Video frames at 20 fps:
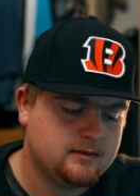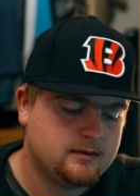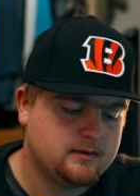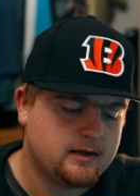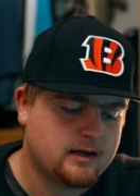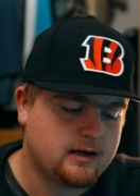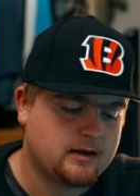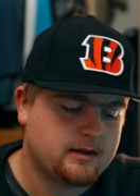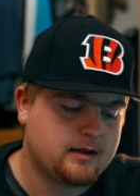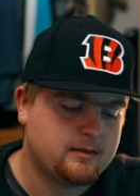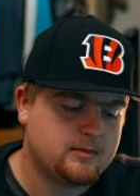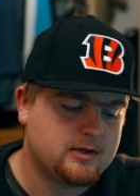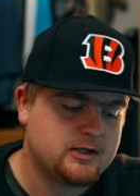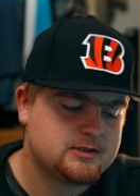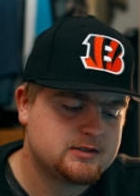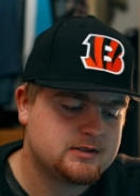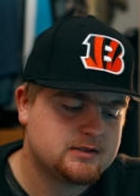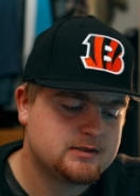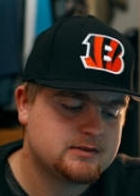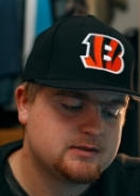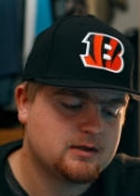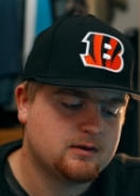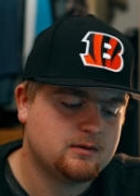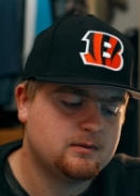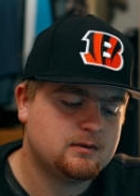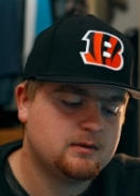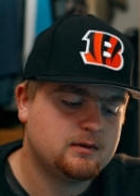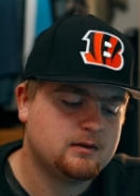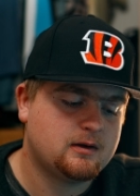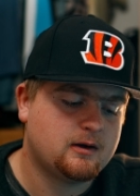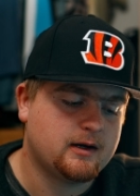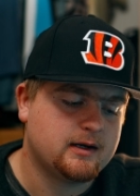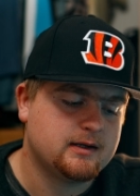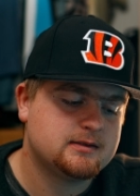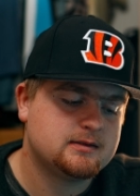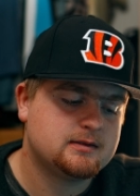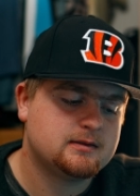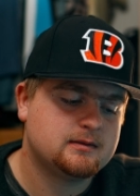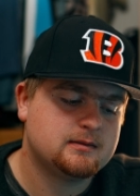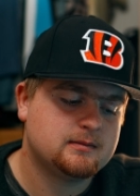there that much. So, alright.
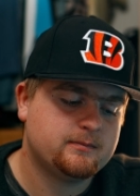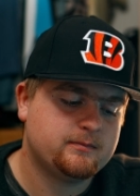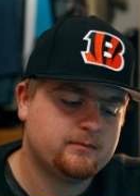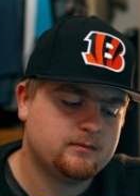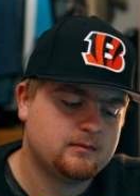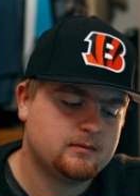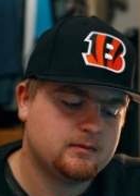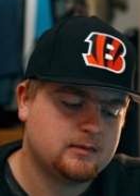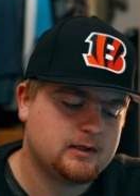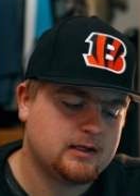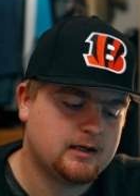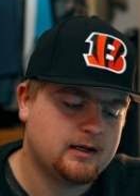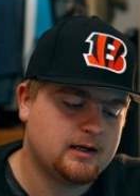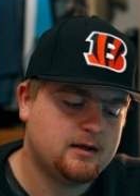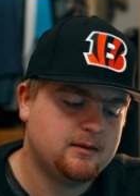Can